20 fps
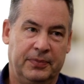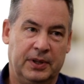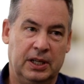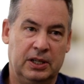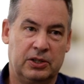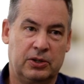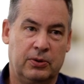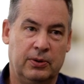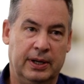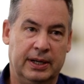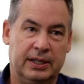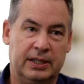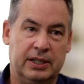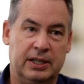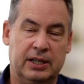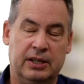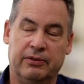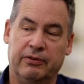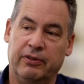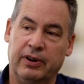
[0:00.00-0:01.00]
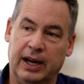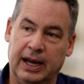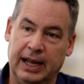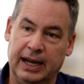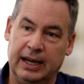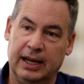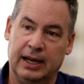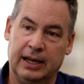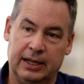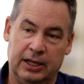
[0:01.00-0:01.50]
It's going to
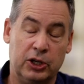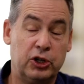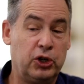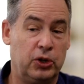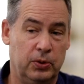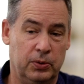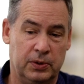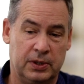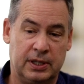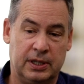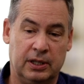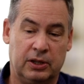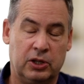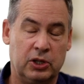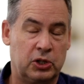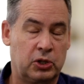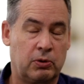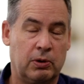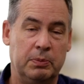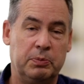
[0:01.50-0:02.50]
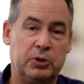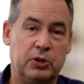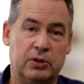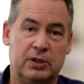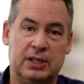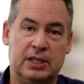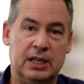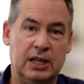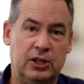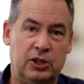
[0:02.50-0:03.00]
divide on issues that the
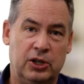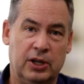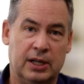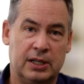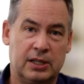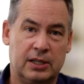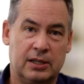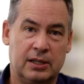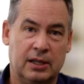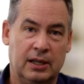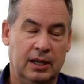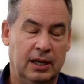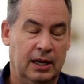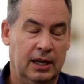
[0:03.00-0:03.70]
scriptures teach us